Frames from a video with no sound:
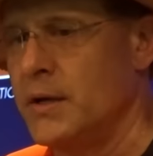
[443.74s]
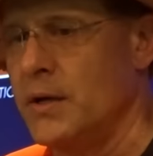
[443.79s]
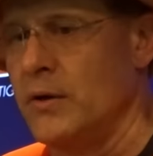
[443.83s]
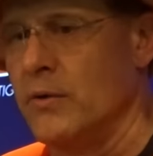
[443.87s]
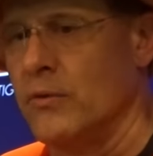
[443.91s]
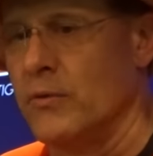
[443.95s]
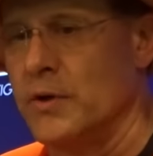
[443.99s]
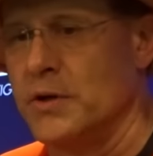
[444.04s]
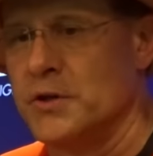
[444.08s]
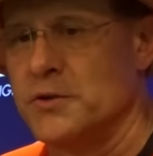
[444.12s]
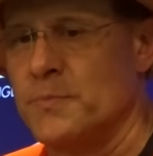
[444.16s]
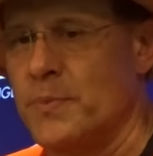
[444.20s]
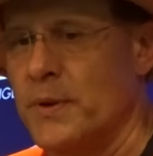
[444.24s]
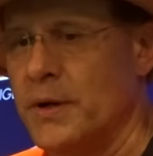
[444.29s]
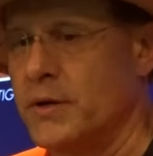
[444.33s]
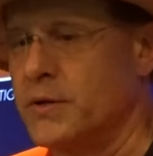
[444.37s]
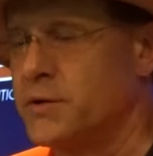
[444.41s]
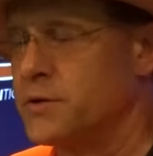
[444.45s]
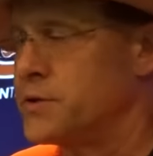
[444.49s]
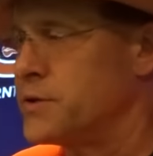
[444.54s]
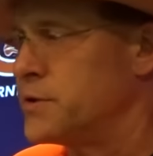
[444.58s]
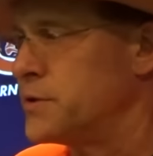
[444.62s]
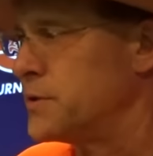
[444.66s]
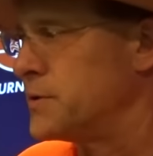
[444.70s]
you know, his
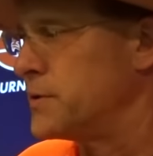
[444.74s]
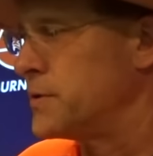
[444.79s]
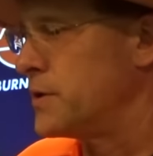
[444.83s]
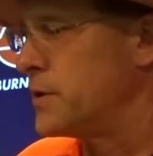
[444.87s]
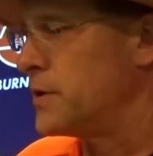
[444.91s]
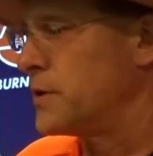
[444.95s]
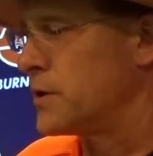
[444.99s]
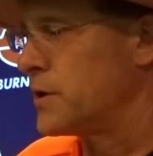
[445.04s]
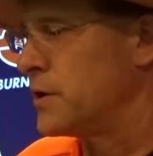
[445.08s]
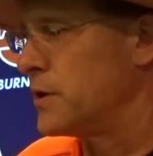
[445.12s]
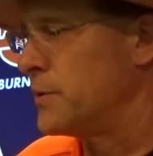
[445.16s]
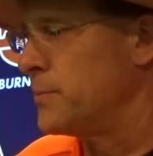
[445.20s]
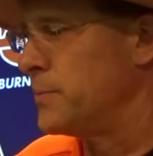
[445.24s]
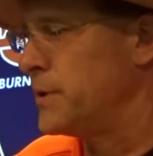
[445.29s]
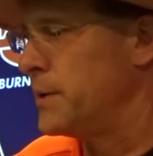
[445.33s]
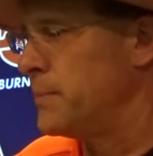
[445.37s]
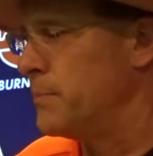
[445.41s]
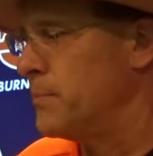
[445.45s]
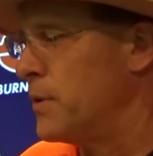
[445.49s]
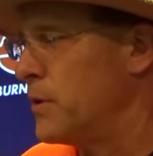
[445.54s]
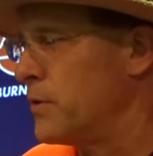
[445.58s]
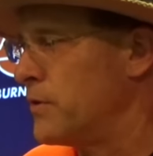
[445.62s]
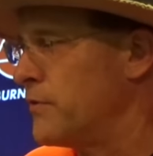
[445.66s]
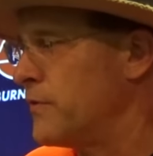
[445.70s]
players are, are going to be
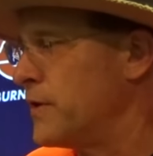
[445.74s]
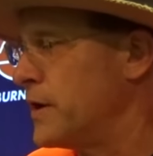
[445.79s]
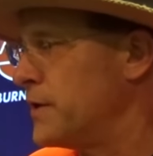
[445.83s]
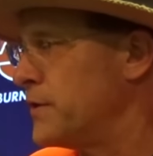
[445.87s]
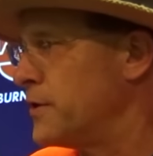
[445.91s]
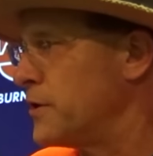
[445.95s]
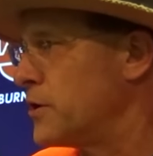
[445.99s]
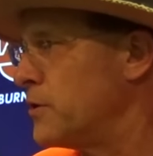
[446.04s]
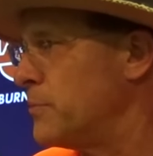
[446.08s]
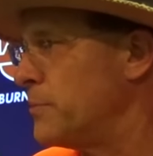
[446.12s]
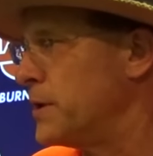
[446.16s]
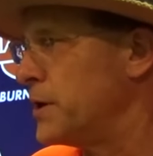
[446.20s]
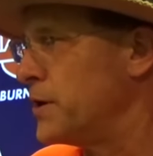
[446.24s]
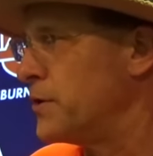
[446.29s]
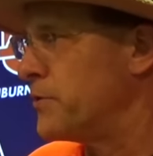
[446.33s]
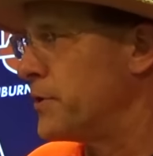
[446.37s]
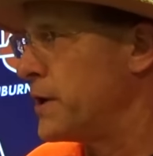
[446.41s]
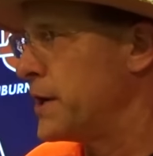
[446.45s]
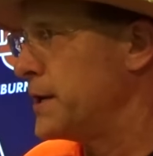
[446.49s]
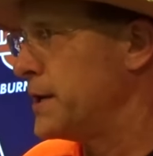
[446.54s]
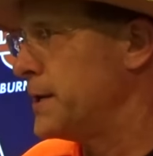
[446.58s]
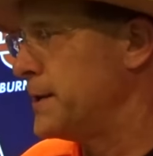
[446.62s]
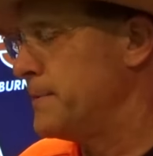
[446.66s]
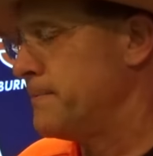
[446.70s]
motivated, they're going to be
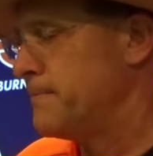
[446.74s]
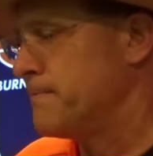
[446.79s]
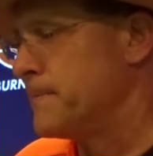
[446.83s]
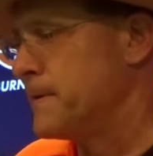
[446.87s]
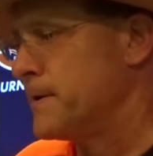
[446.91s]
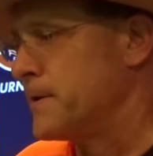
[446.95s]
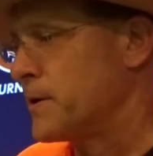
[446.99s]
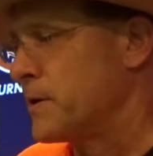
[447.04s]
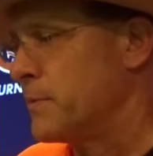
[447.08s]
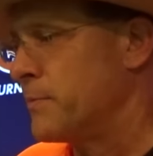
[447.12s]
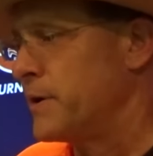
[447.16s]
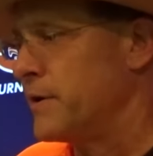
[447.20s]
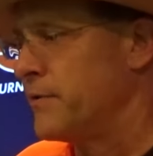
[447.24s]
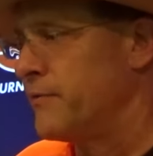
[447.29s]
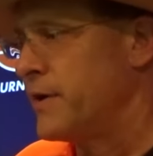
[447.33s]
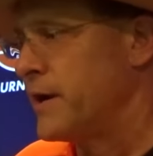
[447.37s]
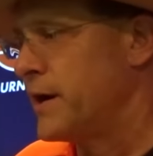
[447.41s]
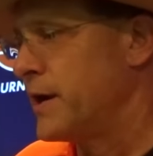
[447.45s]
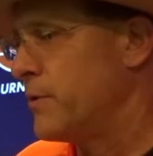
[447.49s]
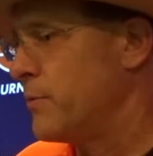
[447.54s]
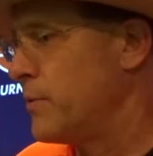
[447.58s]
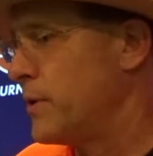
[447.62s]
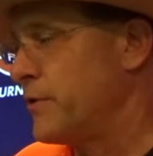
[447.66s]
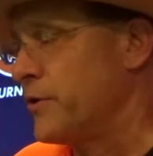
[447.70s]
graded, they're going to be
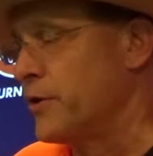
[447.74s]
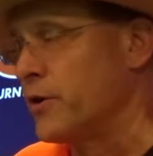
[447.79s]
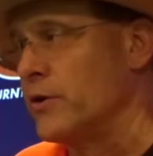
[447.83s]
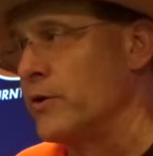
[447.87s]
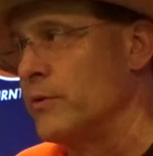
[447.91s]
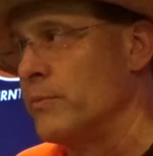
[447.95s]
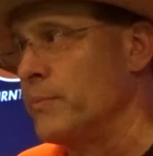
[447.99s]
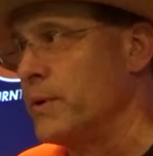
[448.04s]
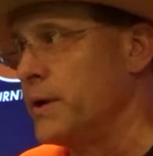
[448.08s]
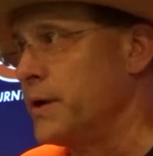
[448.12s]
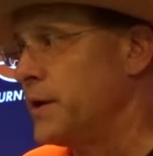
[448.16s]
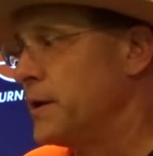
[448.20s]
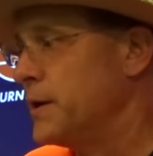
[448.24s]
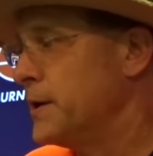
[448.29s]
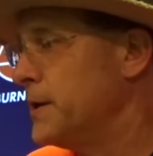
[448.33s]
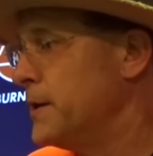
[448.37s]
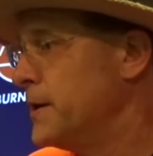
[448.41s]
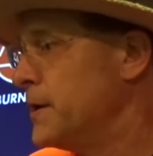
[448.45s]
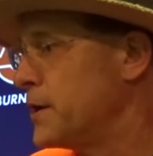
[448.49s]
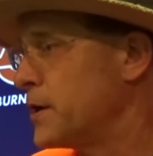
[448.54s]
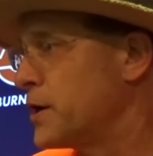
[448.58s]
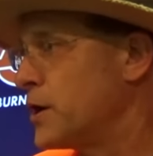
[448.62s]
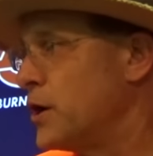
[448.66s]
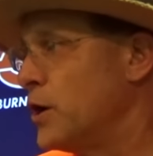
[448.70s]
evaluated, they're going to be
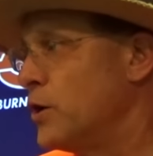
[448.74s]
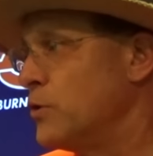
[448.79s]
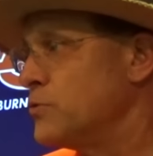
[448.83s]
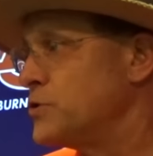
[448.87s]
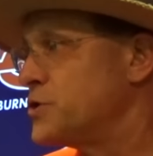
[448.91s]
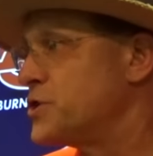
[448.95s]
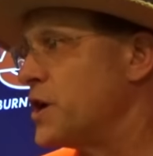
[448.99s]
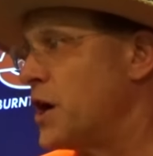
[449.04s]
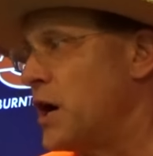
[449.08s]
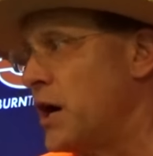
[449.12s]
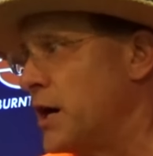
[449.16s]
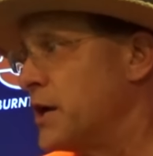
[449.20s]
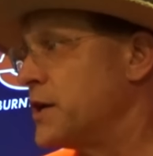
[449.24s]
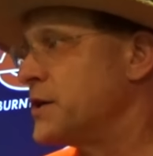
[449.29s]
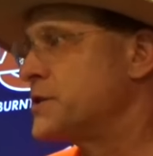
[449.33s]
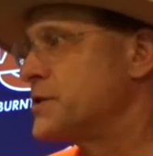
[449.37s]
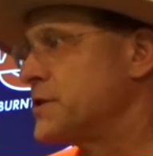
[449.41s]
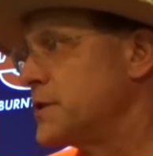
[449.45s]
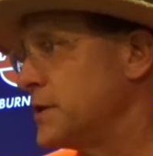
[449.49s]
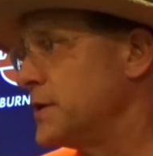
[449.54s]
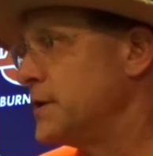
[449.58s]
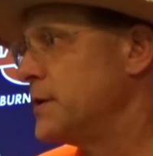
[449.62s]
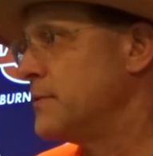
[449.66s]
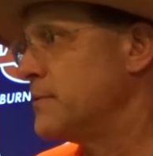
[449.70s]
coached
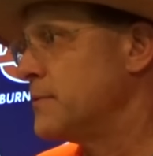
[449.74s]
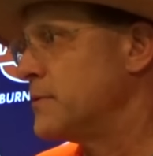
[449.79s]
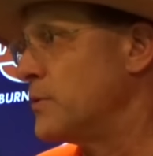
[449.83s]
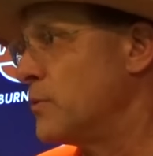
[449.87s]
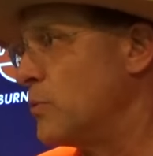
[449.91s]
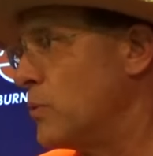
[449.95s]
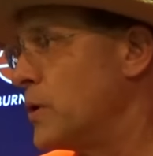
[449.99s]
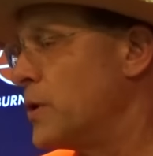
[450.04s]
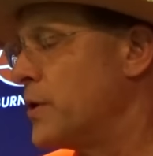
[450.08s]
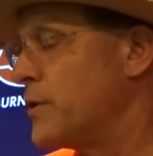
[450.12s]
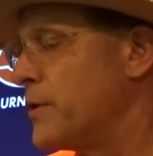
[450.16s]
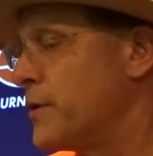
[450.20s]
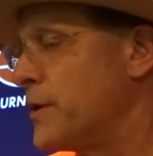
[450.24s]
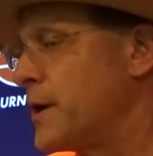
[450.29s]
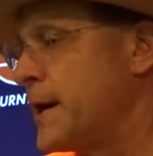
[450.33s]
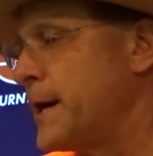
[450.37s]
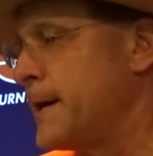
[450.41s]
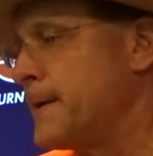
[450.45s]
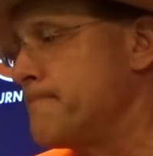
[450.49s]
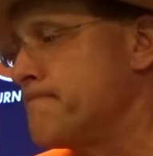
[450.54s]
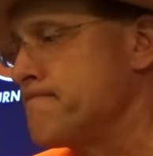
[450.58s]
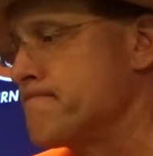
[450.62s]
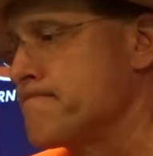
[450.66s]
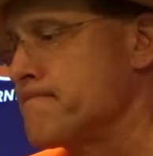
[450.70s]
honestly of where they're
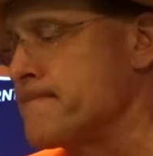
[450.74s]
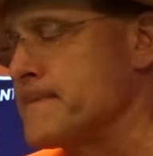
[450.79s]
at,